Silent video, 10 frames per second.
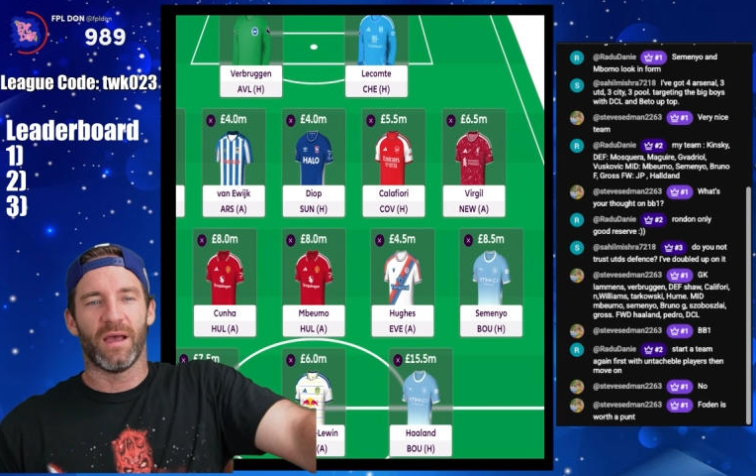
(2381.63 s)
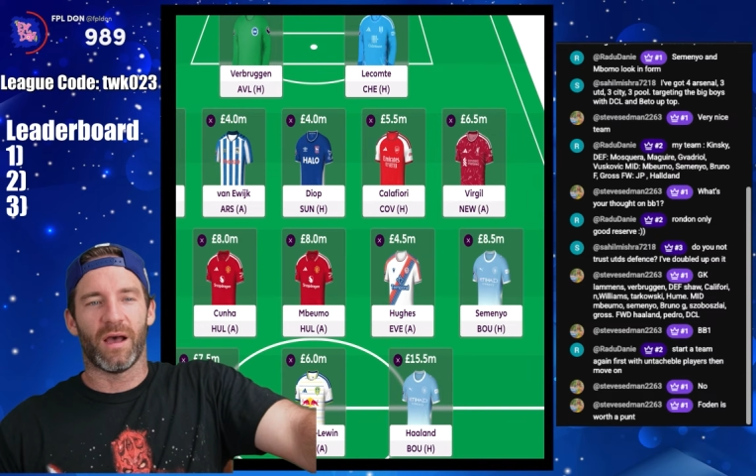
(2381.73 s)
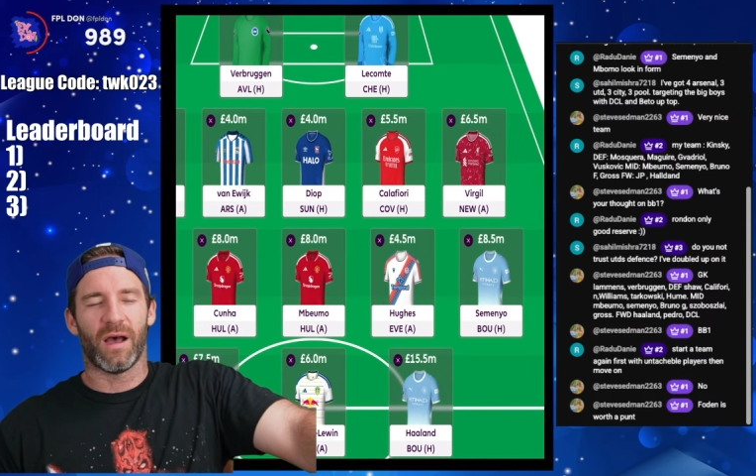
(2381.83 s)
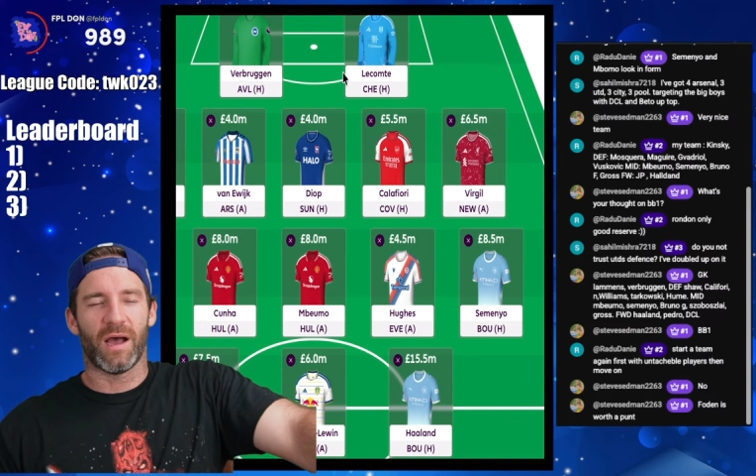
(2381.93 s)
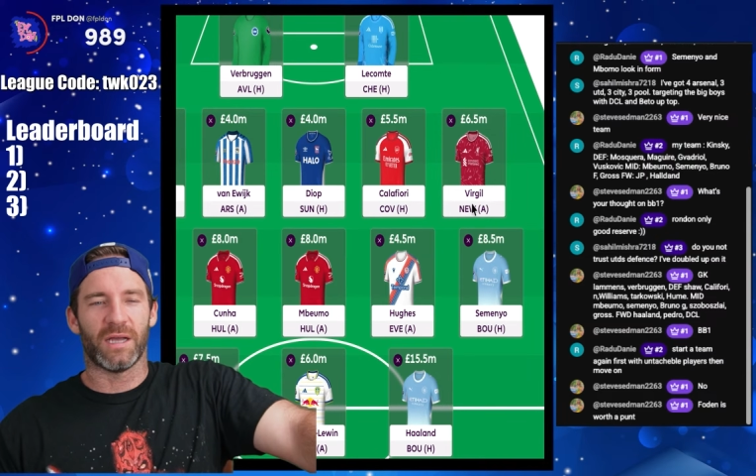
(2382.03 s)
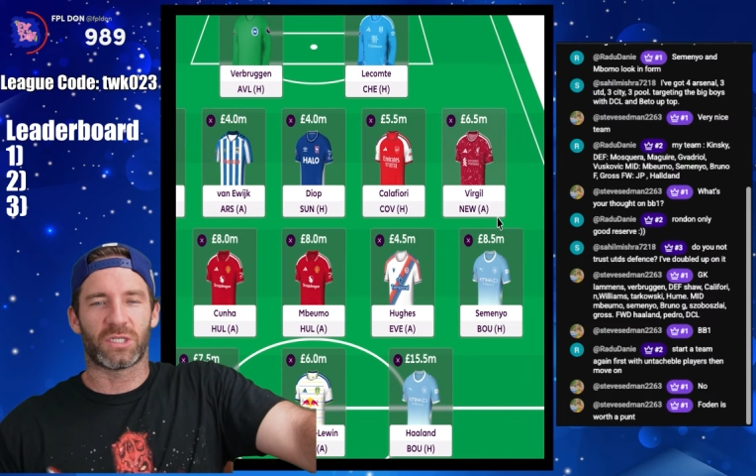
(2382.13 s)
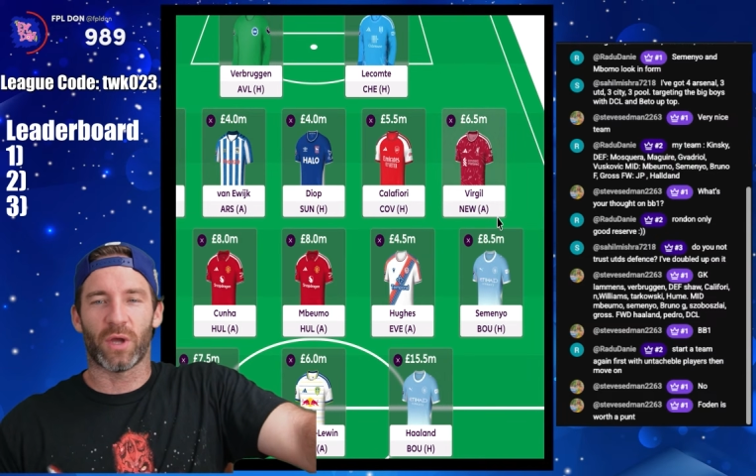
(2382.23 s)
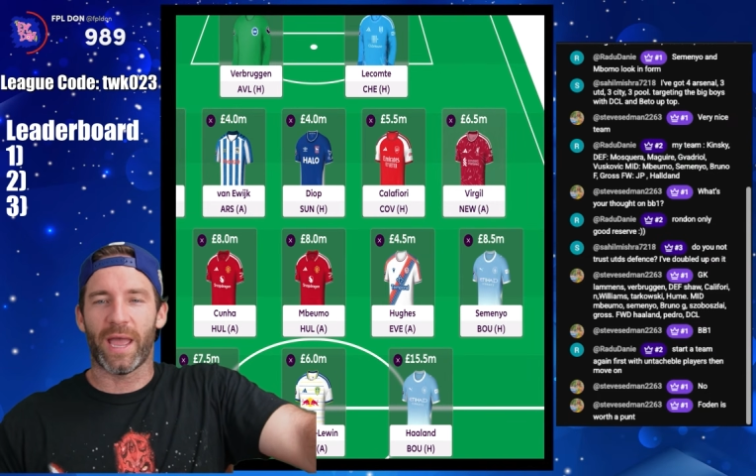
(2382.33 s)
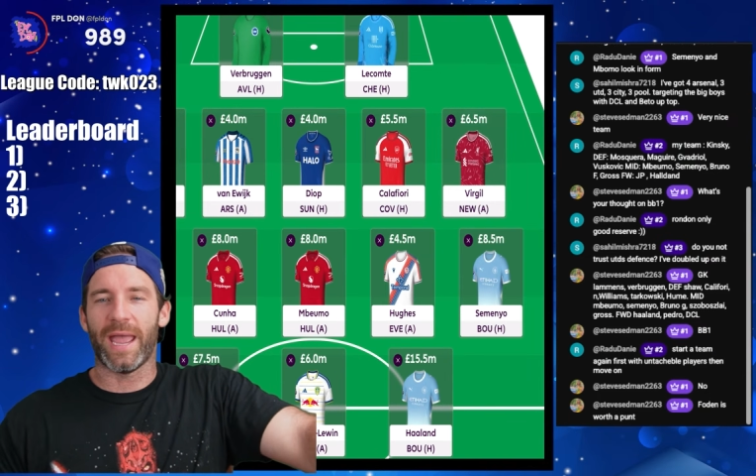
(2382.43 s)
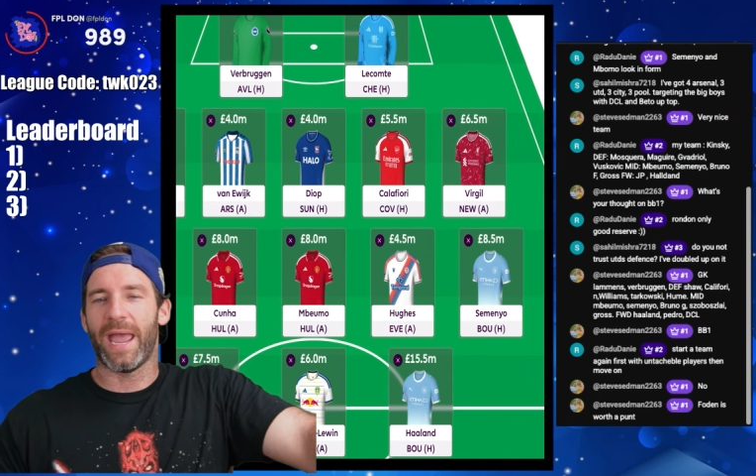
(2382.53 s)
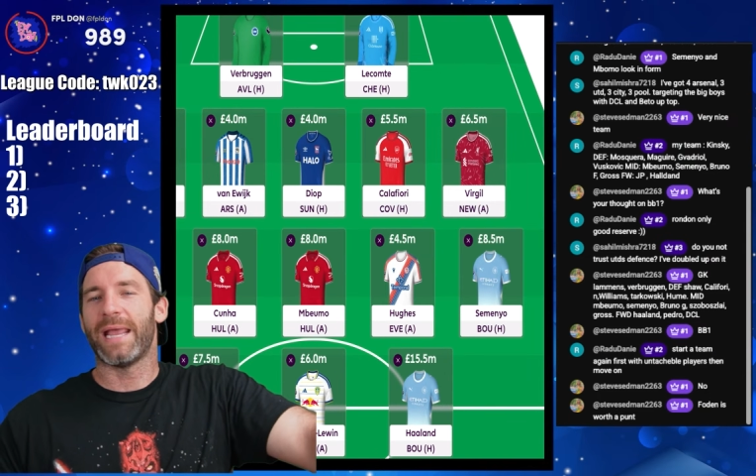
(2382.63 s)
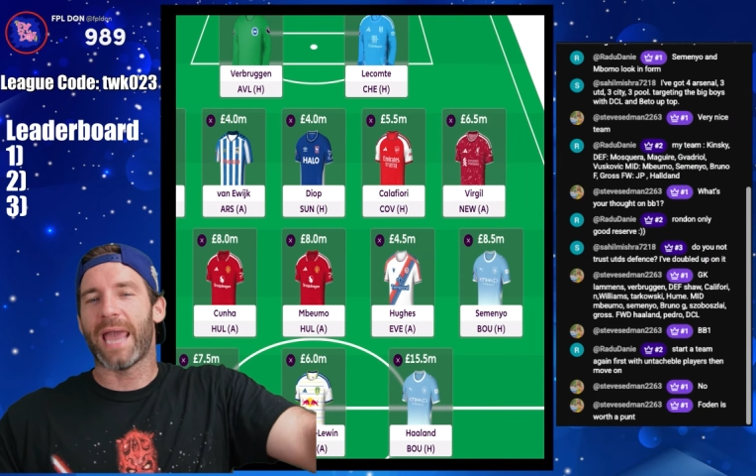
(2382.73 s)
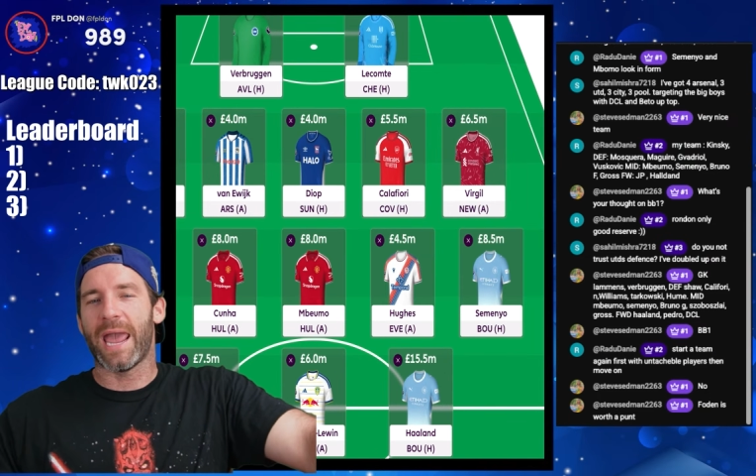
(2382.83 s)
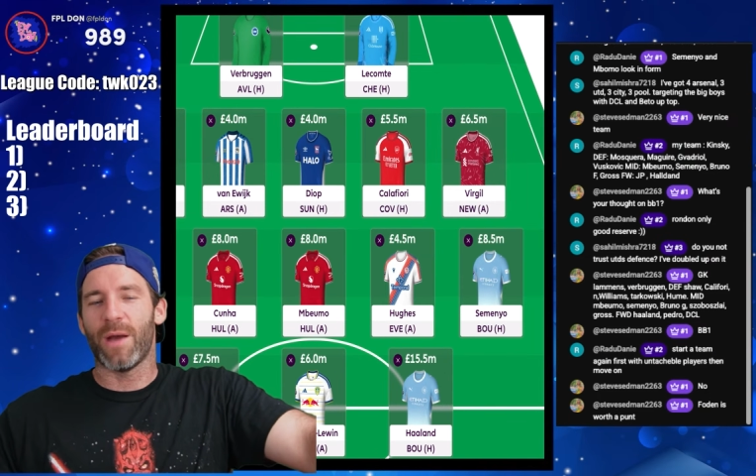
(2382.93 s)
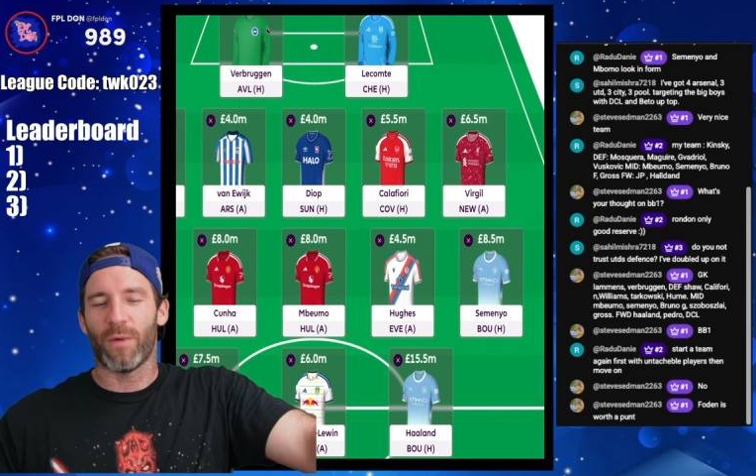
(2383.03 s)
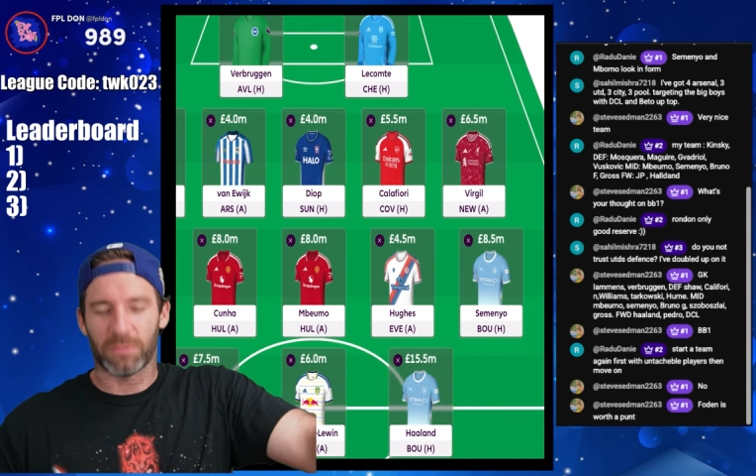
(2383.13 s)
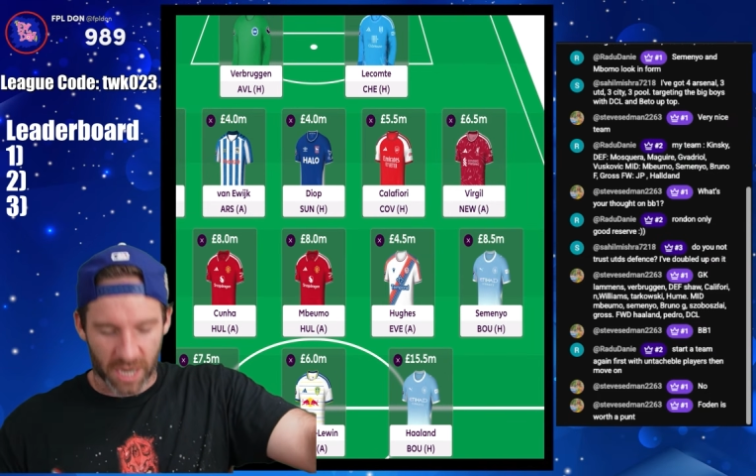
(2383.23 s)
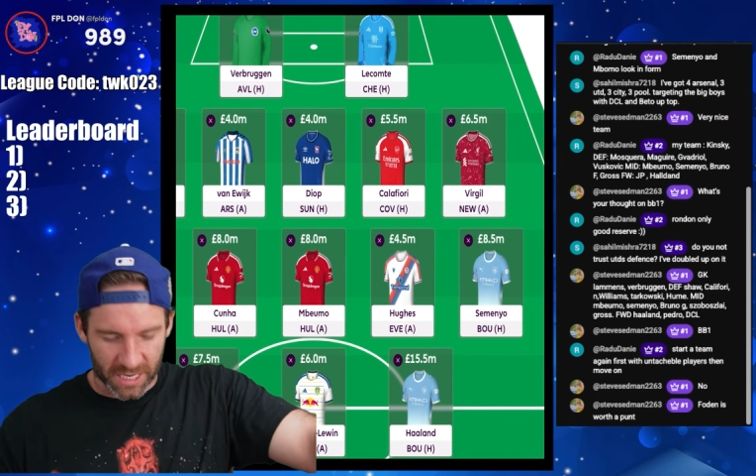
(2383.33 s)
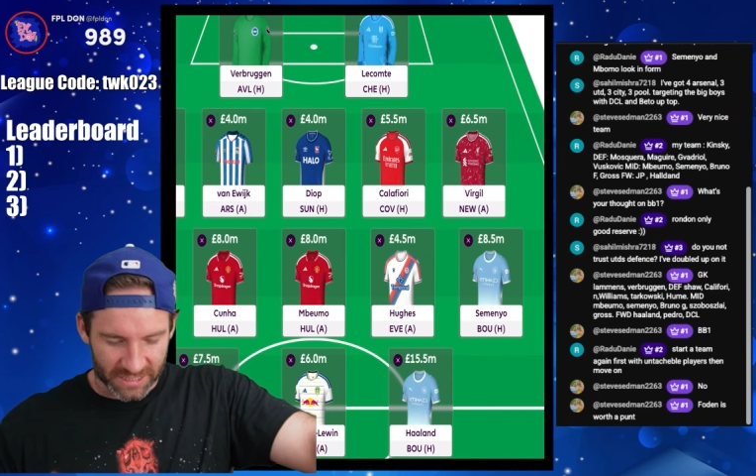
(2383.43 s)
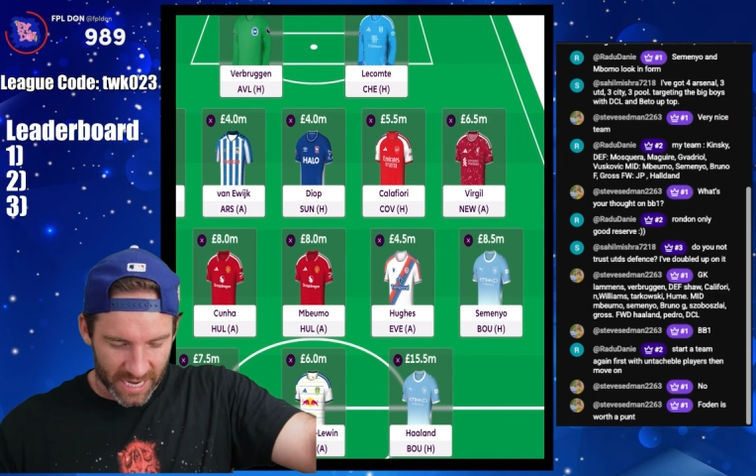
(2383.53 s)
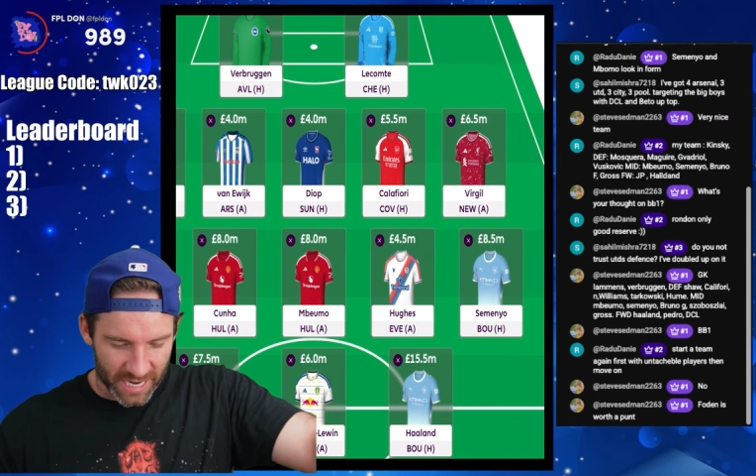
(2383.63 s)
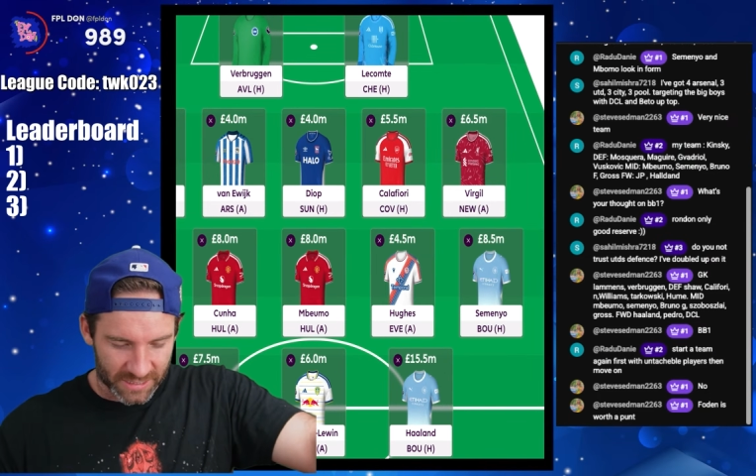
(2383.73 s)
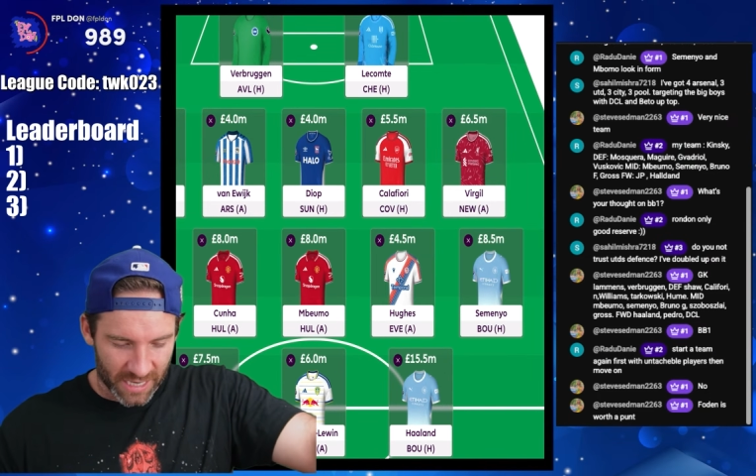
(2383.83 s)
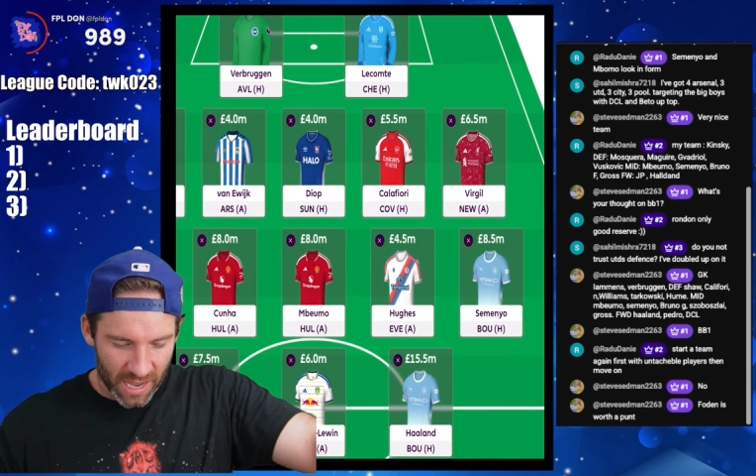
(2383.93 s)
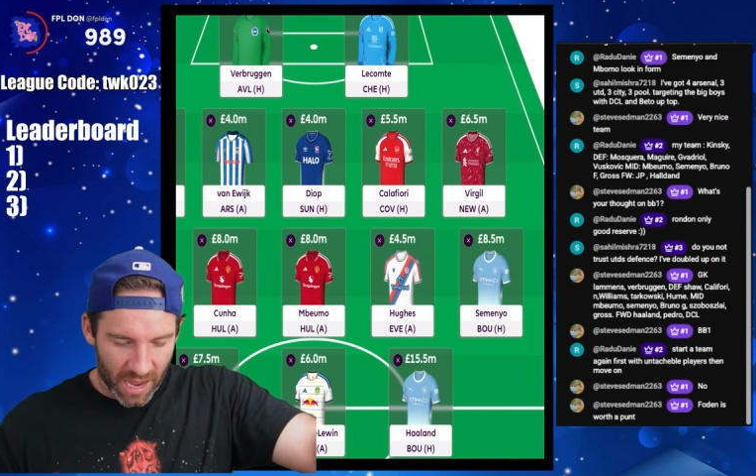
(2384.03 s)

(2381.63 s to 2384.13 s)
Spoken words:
So, AKA what I'm trying to say is